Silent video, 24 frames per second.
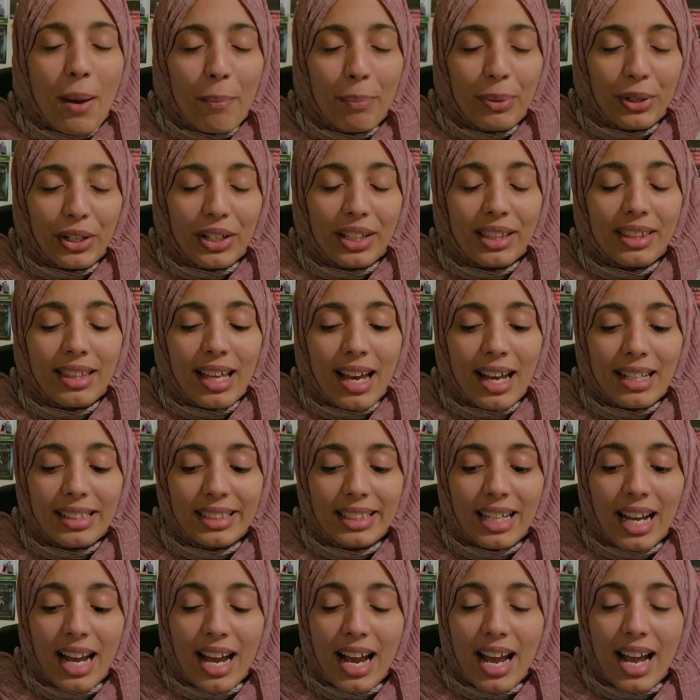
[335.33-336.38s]
a book
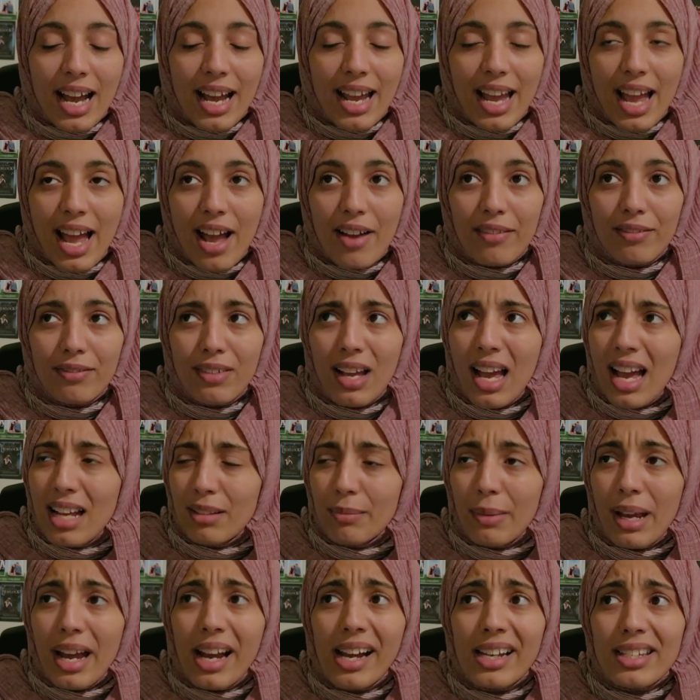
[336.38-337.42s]
that I have
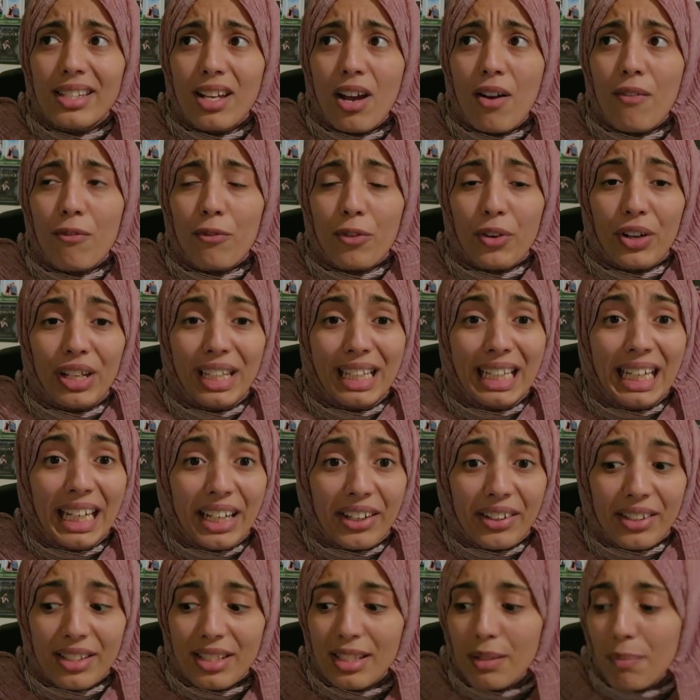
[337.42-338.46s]
had my eyes on for
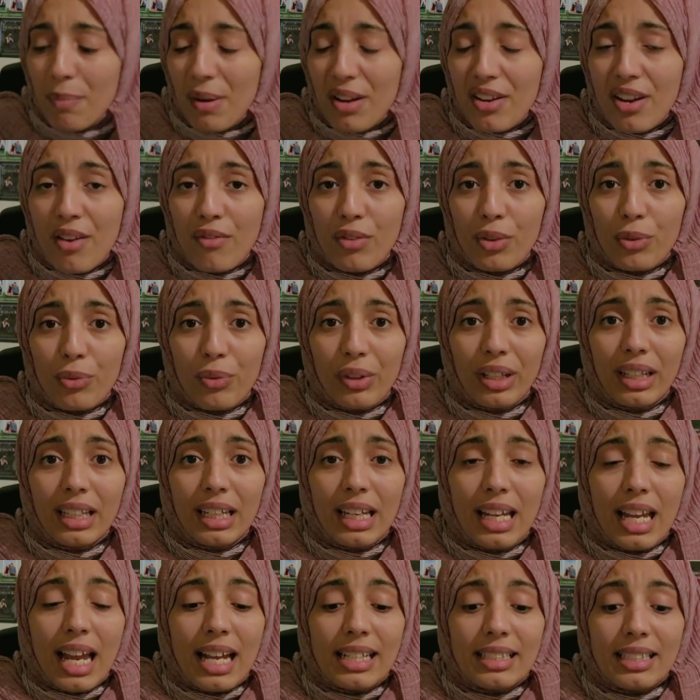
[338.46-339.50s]
years but never
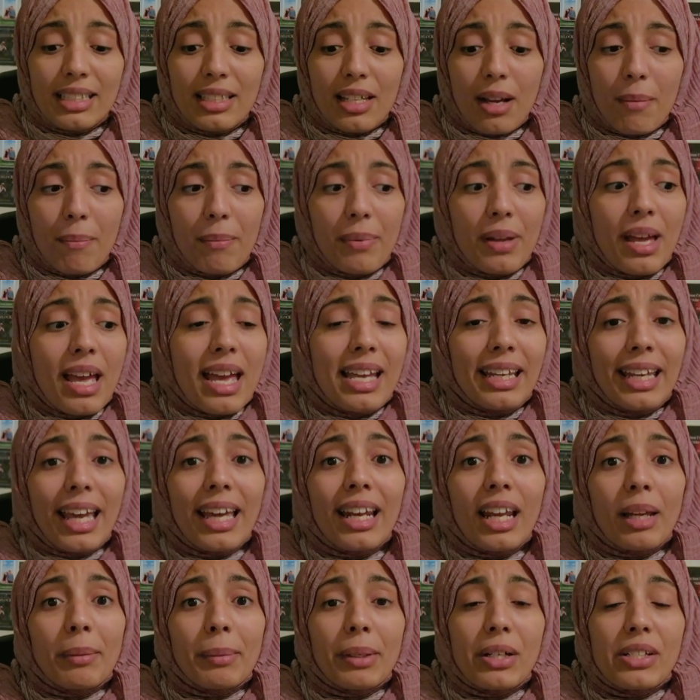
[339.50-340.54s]
really ended up
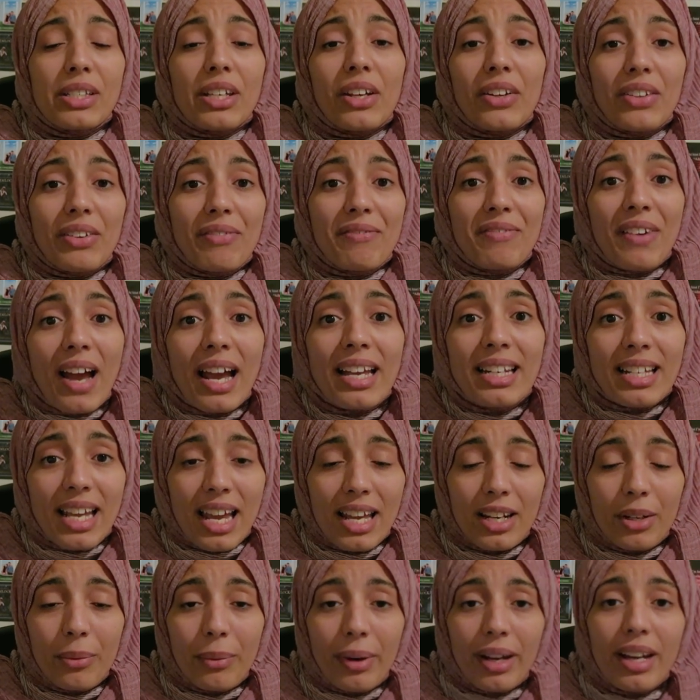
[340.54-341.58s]
getting because I couldn't find it
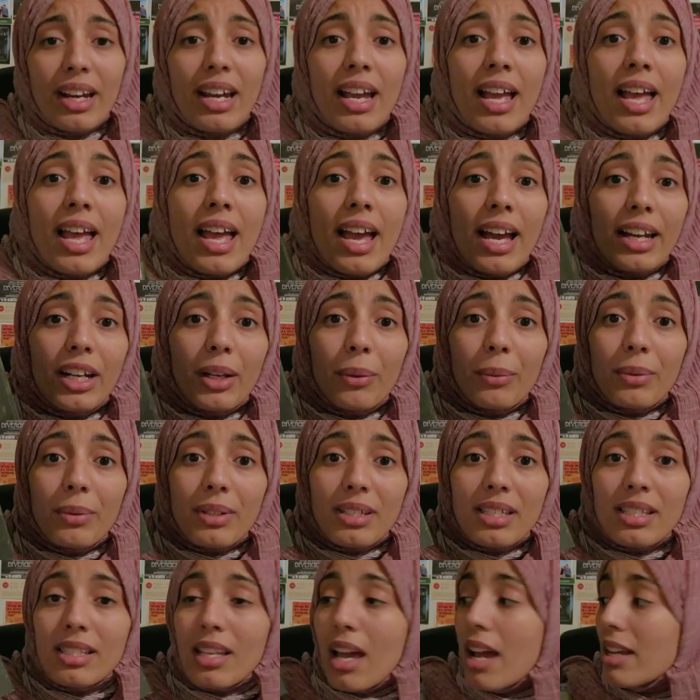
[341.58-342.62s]
anywhere and it
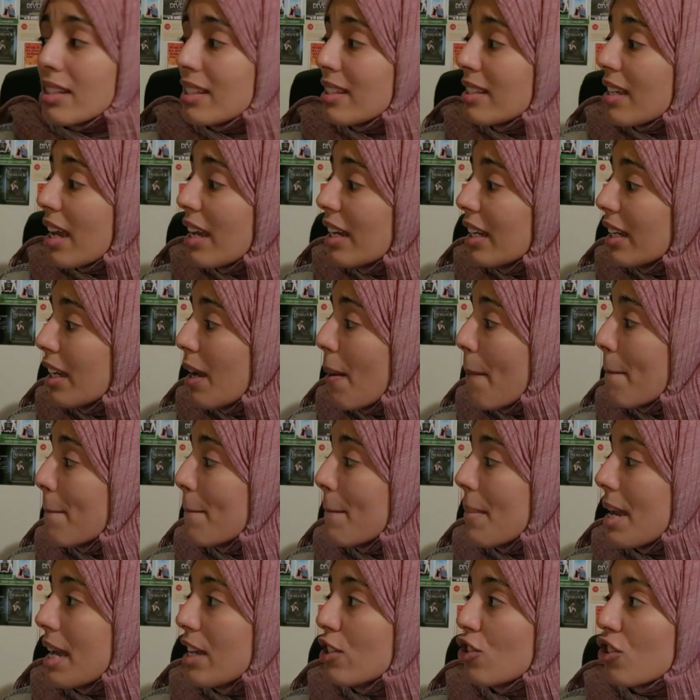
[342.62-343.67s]
was Psych
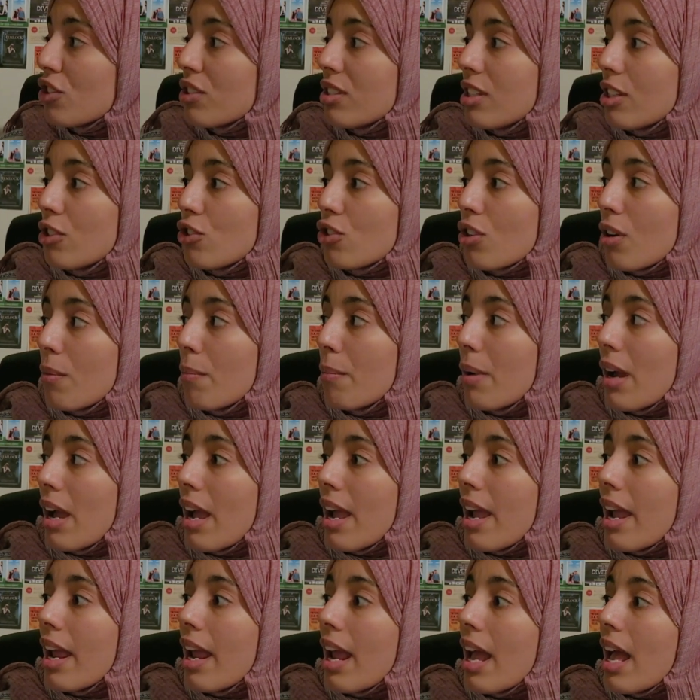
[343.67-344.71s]
Major Syndrome
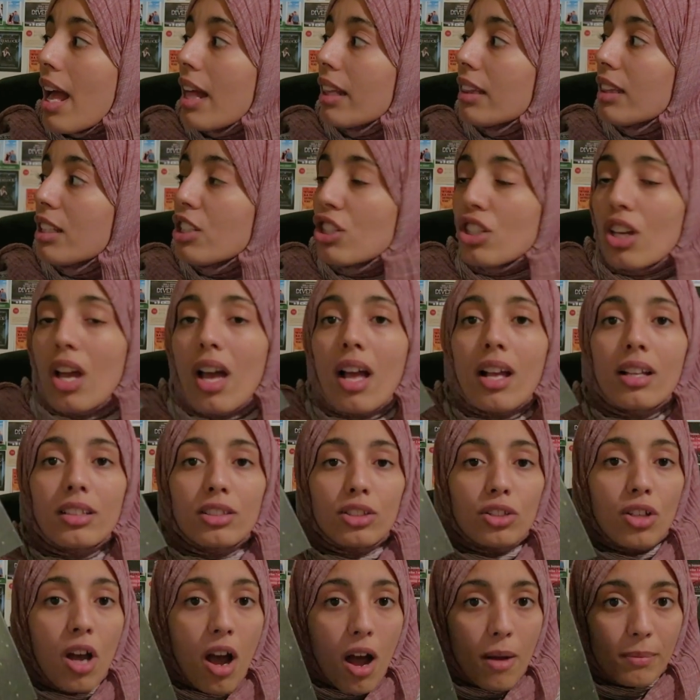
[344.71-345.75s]
by Alicia
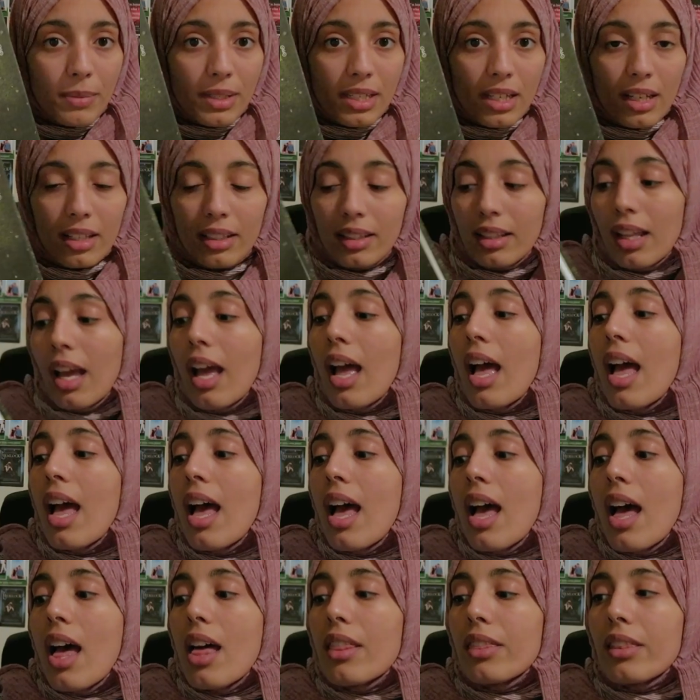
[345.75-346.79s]
Thompson.
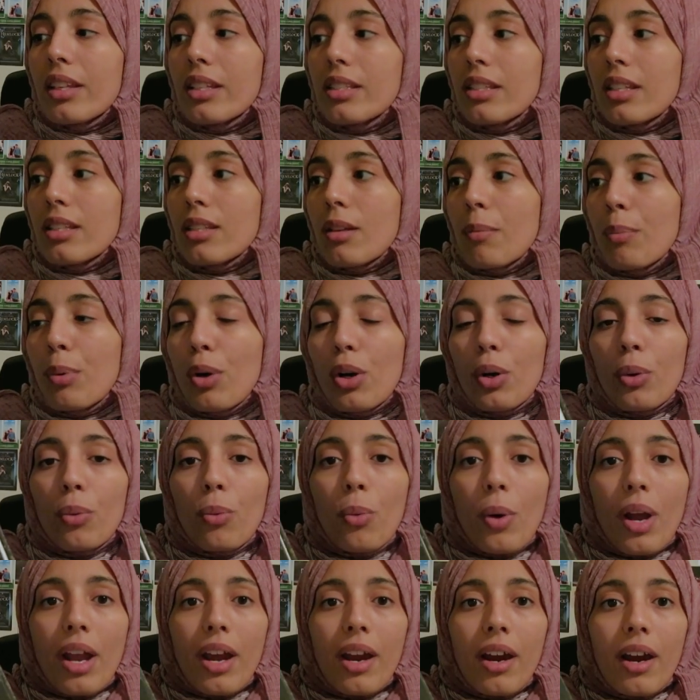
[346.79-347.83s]
This is a book
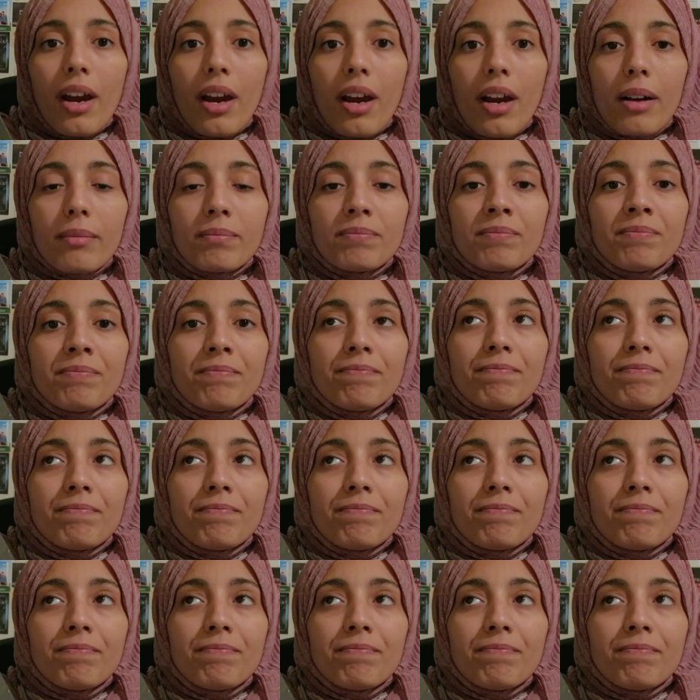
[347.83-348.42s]
where